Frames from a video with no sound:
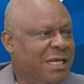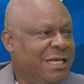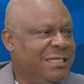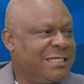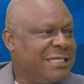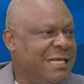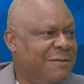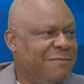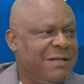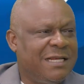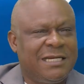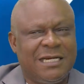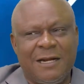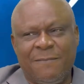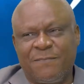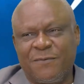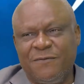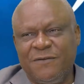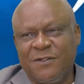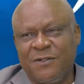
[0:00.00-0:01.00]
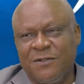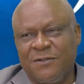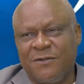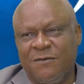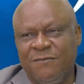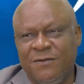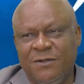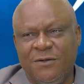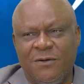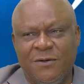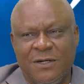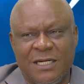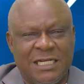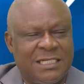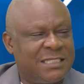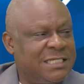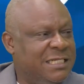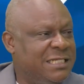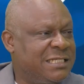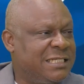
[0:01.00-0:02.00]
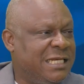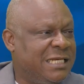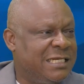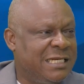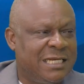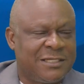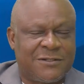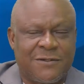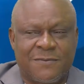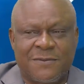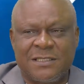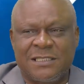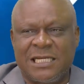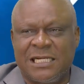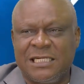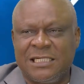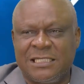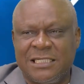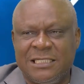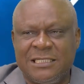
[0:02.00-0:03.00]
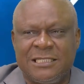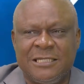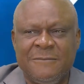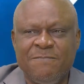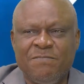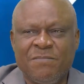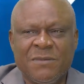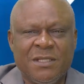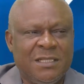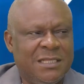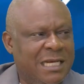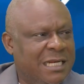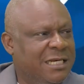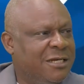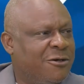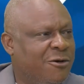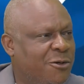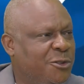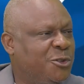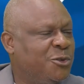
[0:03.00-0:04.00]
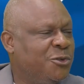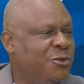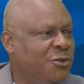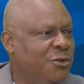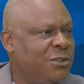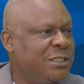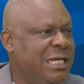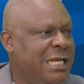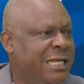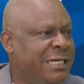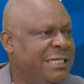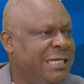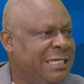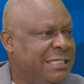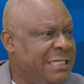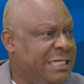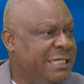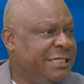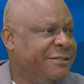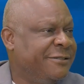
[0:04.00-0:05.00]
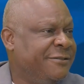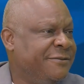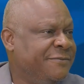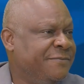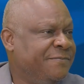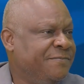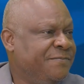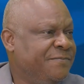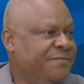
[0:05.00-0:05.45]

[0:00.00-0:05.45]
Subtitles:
Except that there are provisions of the law that says that there are some societies that the court should not entertain,